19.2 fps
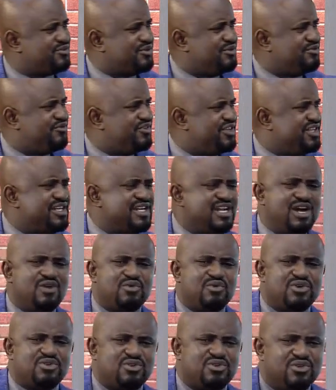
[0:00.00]
COVID now,
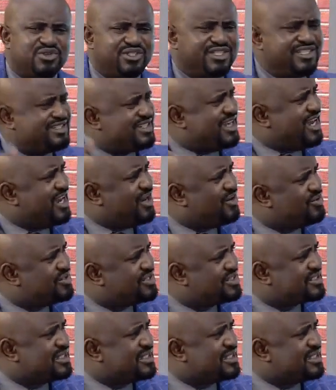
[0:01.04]
we rolled it out.